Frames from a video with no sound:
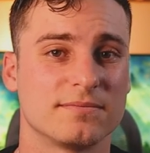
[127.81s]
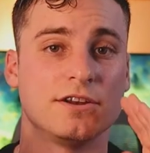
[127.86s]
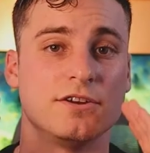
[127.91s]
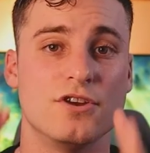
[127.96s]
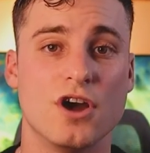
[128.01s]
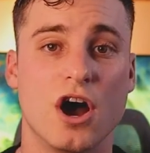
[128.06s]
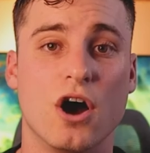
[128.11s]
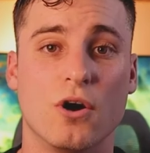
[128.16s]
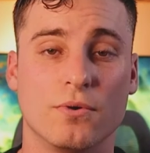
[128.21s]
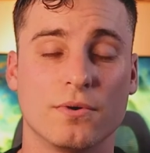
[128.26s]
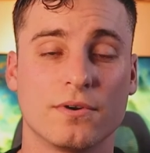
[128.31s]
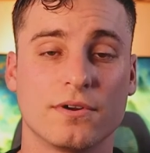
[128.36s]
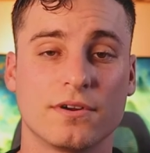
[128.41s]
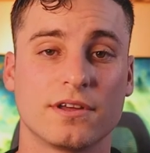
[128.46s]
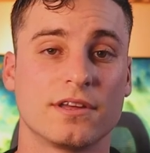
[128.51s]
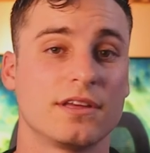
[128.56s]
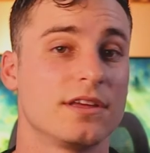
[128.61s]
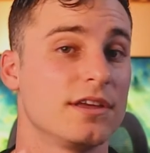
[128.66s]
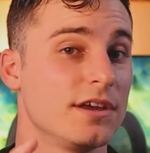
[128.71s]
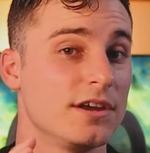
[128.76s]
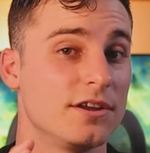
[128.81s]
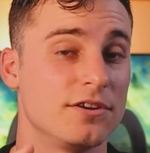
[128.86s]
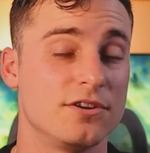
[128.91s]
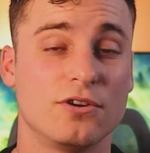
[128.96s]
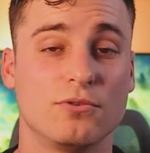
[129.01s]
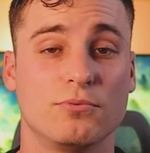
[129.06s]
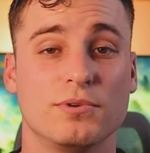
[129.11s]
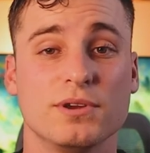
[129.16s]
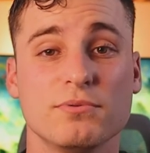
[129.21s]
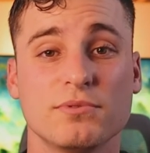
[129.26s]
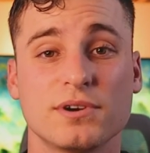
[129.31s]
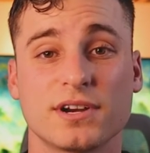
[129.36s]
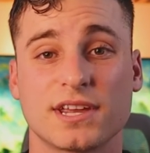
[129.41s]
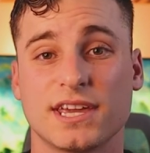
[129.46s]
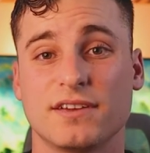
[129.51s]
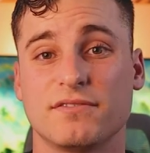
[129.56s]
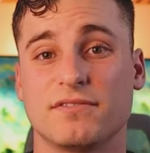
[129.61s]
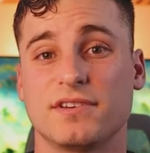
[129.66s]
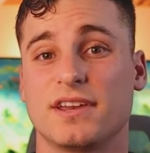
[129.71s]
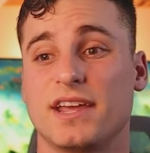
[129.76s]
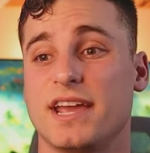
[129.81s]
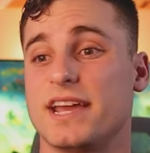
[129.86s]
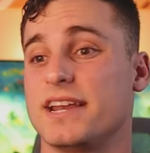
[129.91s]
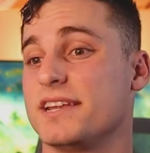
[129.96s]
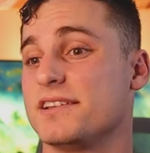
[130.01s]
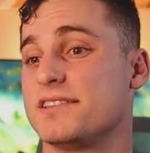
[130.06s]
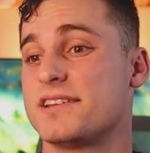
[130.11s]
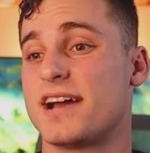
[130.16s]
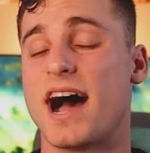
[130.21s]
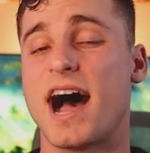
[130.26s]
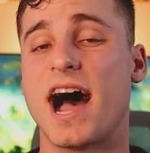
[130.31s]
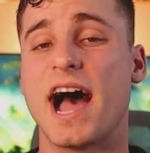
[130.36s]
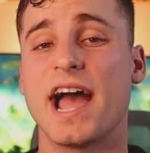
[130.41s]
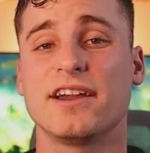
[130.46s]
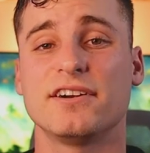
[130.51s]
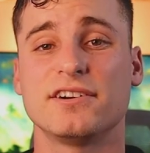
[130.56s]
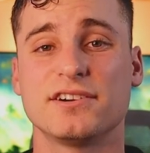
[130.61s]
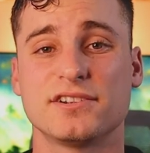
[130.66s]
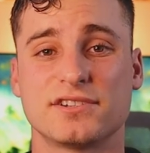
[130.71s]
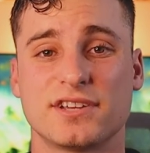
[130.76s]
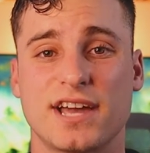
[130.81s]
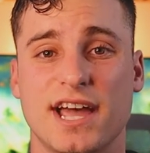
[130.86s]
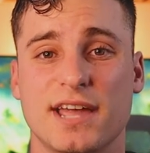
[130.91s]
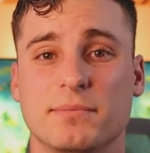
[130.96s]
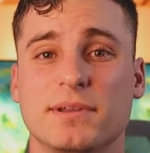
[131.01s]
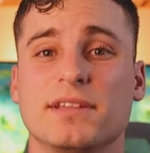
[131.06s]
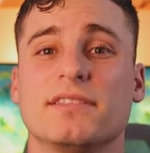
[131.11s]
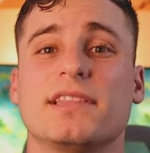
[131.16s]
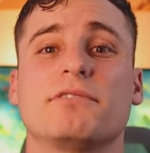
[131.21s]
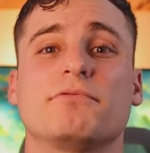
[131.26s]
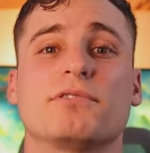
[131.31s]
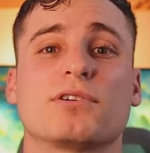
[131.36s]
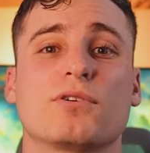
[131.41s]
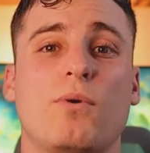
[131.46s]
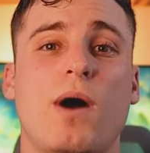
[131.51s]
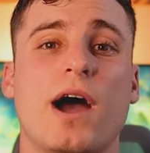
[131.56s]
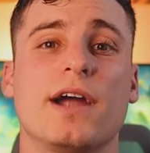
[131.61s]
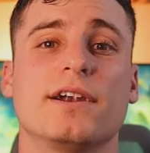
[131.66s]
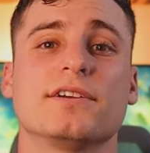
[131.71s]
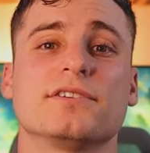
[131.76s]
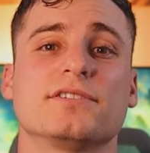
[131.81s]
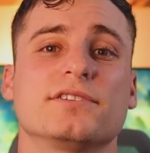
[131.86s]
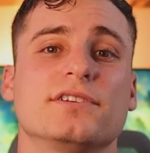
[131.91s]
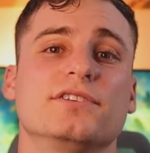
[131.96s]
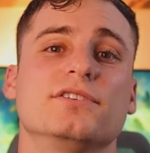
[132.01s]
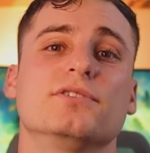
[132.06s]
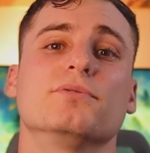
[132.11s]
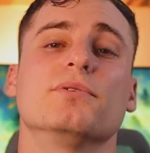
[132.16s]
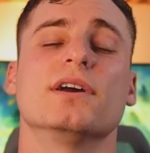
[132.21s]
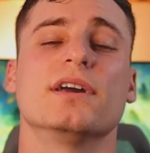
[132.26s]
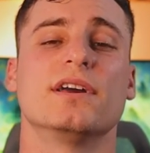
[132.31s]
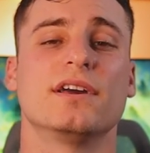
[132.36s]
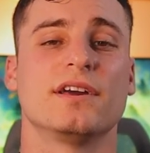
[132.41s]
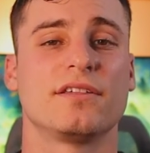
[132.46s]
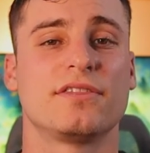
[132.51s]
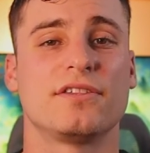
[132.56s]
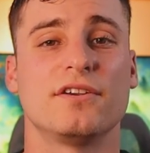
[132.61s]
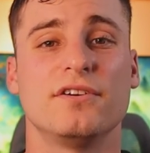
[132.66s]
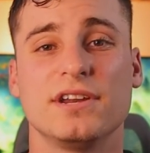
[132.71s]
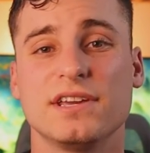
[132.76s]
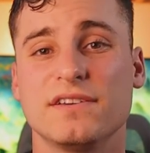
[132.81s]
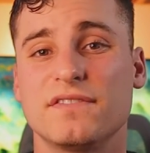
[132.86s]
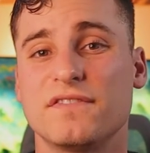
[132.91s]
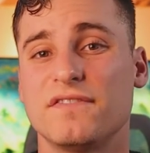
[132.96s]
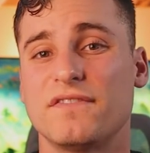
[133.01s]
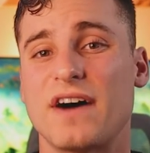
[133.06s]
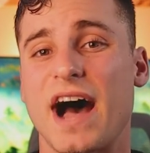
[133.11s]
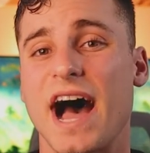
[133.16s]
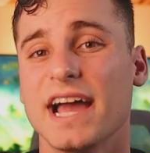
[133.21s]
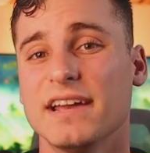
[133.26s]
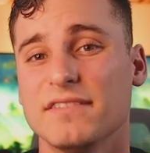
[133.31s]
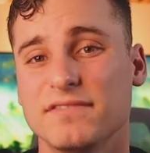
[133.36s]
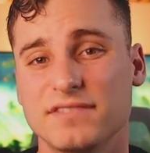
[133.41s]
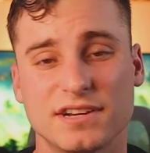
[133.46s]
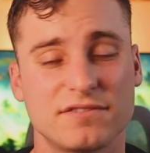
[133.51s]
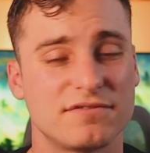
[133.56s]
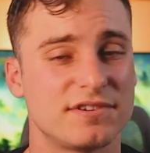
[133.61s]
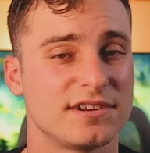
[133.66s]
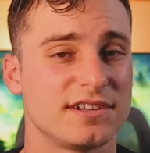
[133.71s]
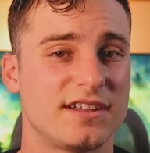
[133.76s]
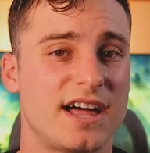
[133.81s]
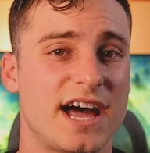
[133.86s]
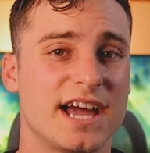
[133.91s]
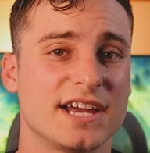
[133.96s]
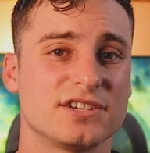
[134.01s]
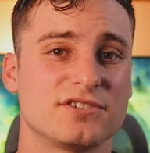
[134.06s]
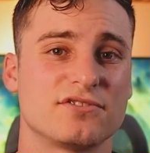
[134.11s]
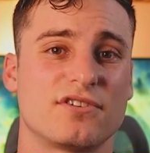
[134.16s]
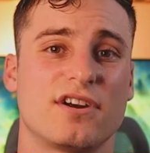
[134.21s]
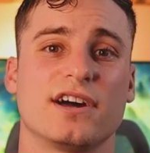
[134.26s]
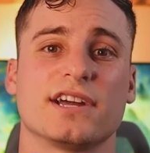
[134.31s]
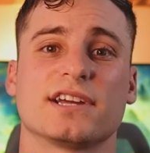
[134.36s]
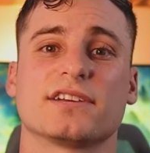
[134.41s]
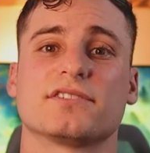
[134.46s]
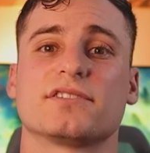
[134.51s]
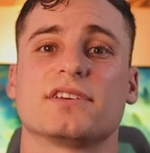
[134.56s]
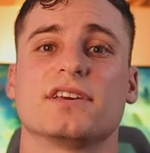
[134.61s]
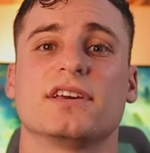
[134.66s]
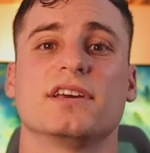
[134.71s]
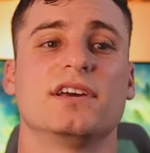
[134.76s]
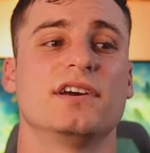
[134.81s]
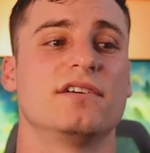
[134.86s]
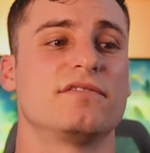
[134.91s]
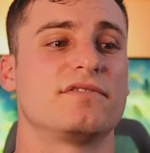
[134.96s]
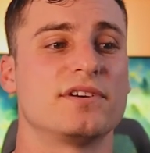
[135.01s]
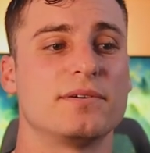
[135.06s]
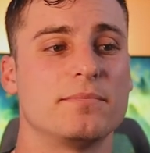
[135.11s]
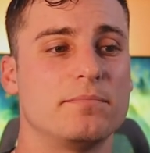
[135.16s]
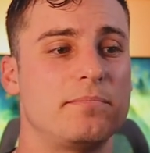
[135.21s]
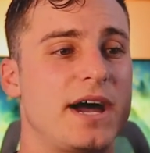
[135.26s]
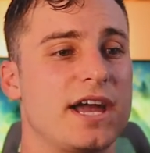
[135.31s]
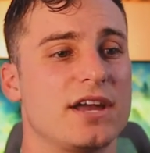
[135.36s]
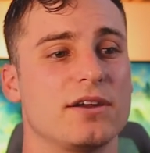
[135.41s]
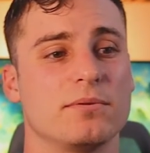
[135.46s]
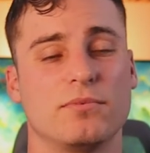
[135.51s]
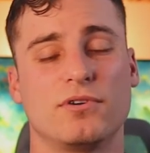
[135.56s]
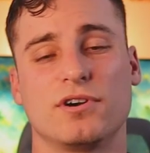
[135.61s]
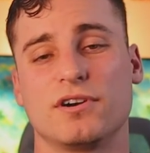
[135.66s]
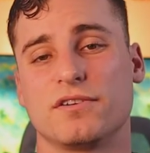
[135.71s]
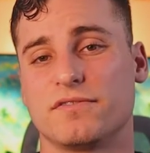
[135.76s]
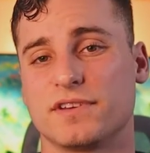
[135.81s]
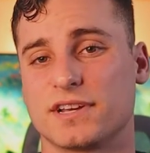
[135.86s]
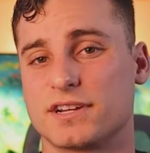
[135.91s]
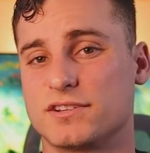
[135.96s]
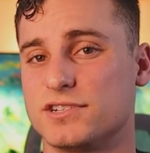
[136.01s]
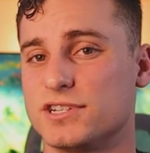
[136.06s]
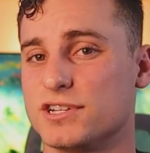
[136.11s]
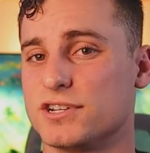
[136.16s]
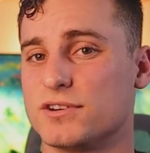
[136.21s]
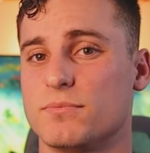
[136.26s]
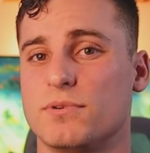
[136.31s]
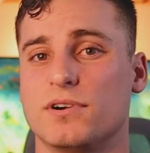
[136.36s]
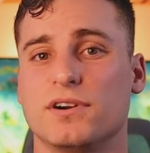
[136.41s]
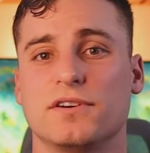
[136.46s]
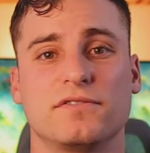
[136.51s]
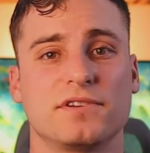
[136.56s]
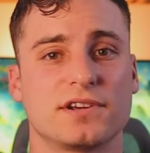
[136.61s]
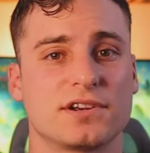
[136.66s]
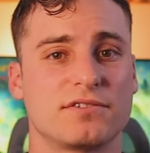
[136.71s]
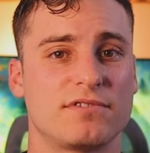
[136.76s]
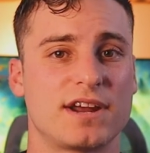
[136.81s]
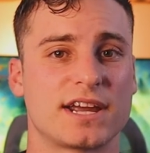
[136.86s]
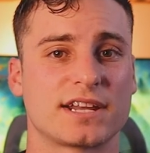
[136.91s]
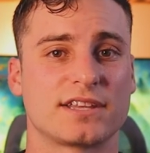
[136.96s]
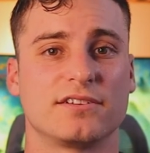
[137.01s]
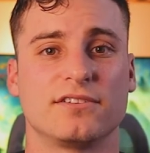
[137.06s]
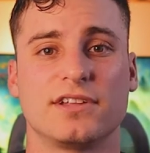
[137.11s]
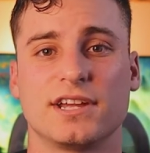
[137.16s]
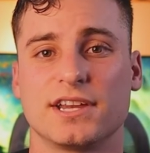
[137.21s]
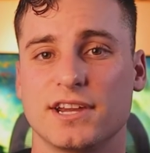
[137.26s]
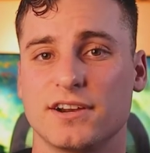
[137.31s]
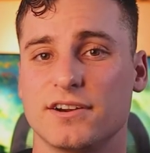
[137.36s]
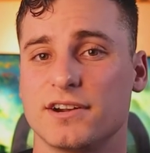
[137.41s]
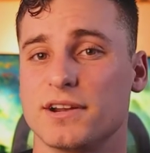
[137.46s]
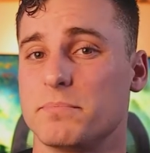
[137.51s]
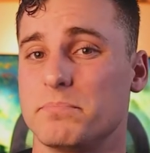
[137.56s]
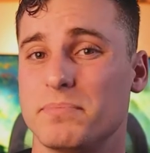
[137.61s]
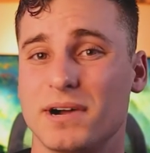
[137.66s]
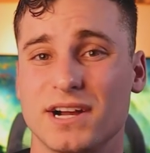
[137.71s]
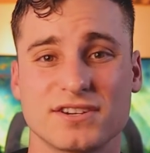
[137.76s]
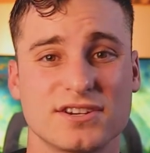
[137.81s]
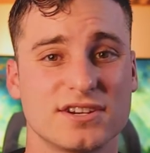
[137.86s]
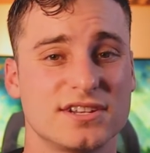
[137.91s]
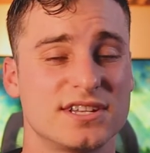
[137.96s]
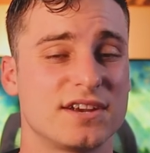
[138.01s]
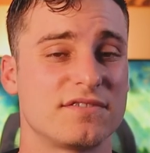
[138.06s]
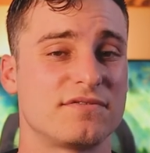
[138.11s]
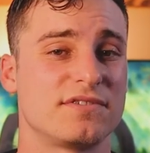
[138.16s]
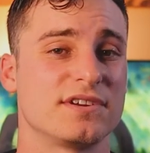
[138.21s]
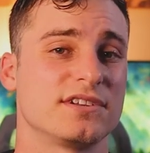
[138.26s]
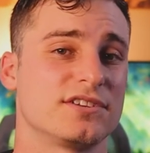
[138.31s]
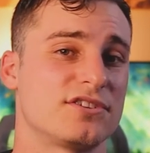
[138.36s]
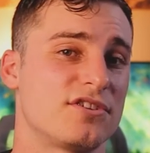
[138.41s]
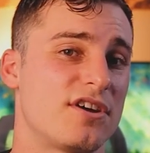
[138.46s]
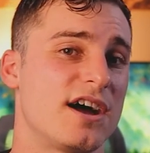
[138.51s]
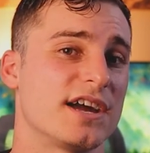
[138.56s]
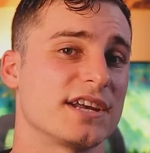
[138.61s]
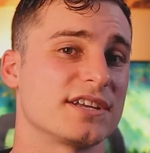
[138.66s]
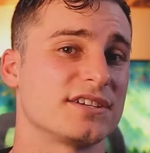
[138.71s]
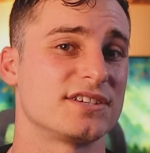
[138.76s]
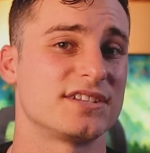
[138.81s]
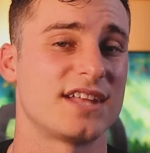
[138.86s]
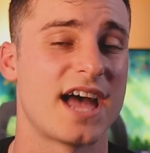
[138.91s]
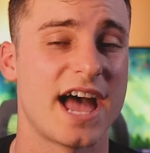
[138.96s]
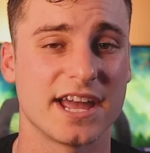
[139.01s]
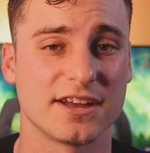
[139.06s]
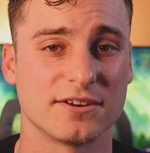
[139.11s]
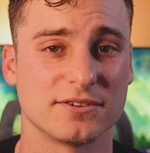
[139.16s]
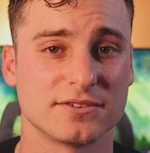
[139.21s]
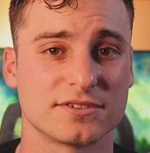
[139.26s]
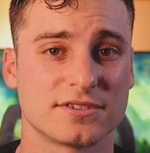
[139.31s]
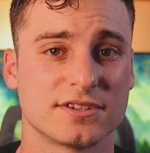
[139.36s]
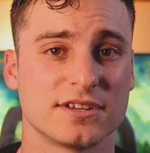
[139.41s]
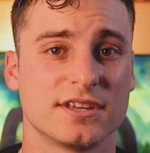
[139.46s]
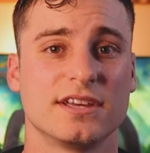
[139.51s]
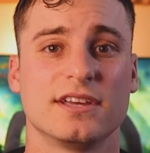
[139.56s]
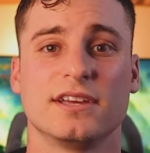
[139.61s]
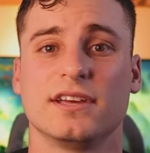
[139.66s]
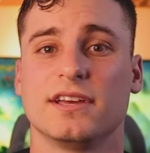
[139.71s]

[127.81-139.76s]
No, no, we were given an entire assignment that required us to do 35 different line drawings from biomorphic, geomorphic, rectilinear, and a bunch of different drawing styles